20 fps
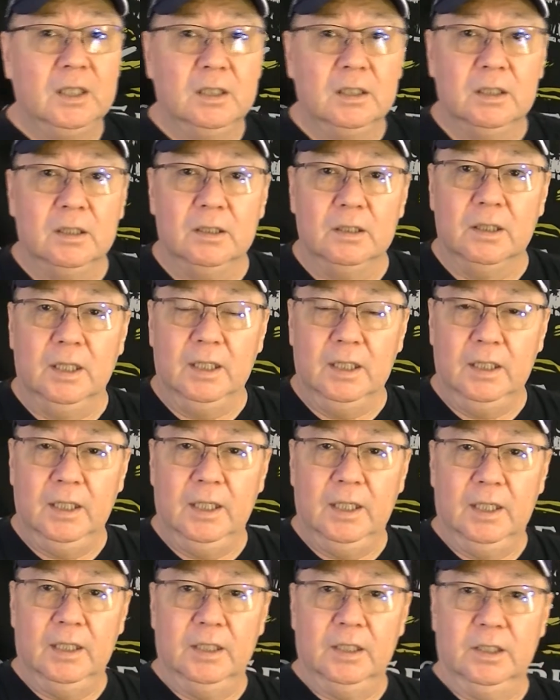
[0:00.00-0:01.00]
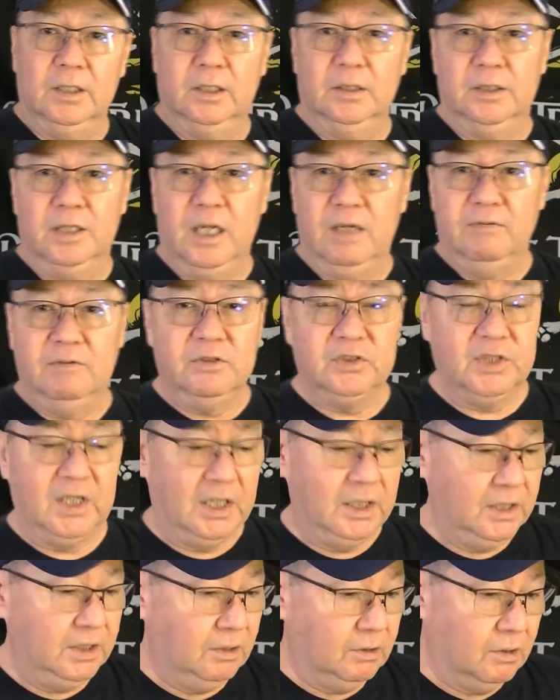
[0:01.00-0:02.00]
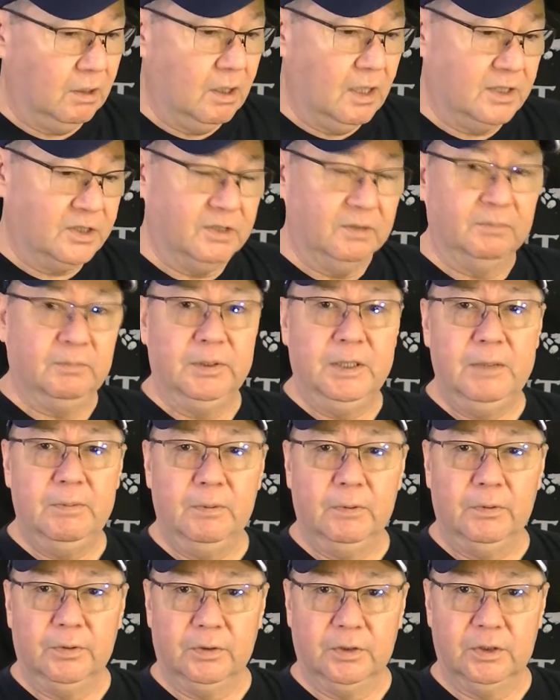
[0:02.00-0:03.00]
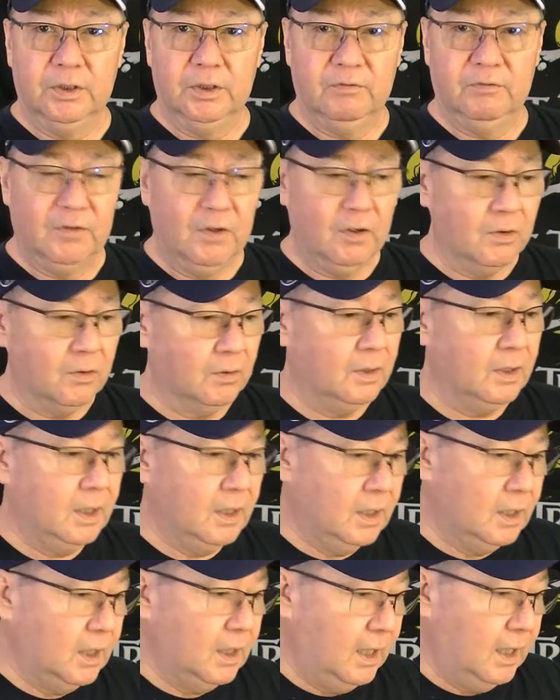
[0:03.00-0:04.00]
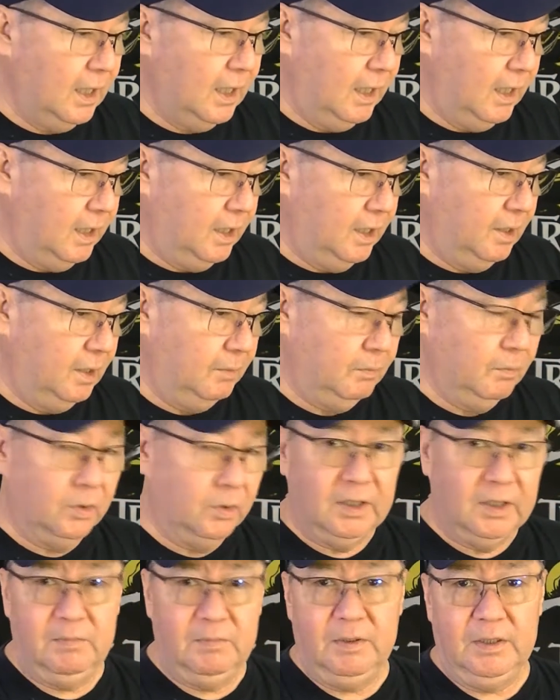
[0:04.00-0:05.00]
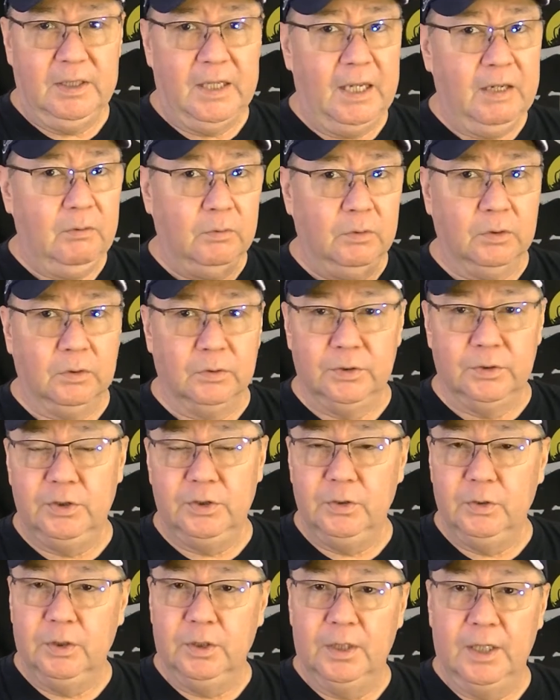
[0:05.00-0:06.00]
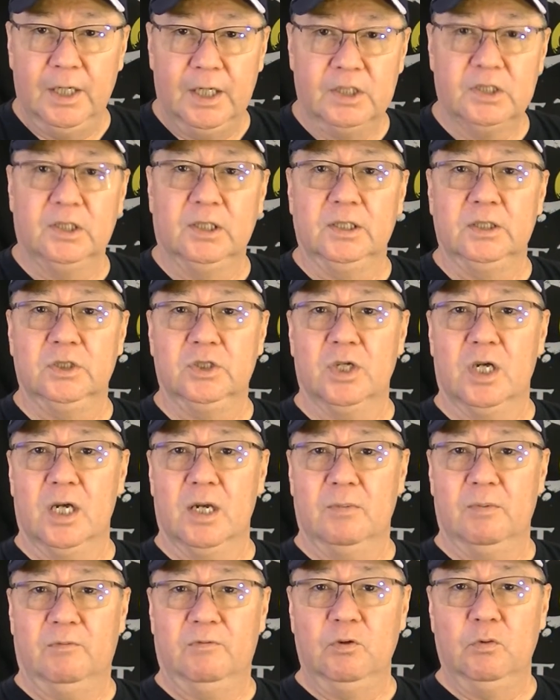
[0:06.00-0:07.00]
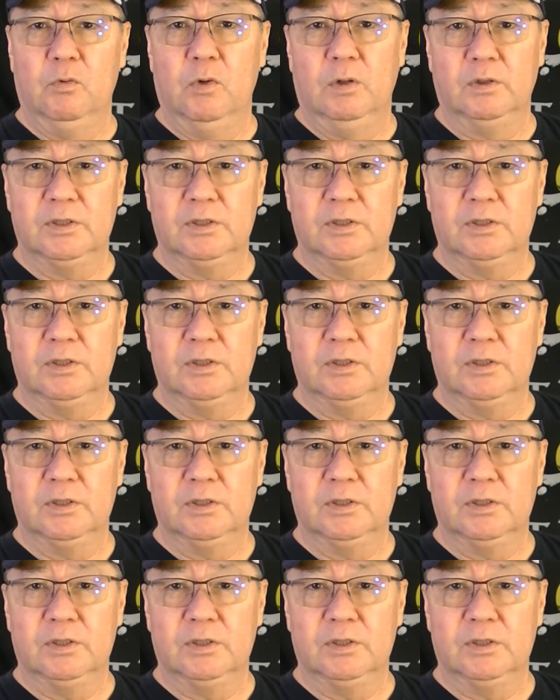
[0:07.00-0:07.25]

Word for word: All right, and uh, Dave and Sandy are awesome people. They're good folk, and uh, believe me, they will do an excellent job if you want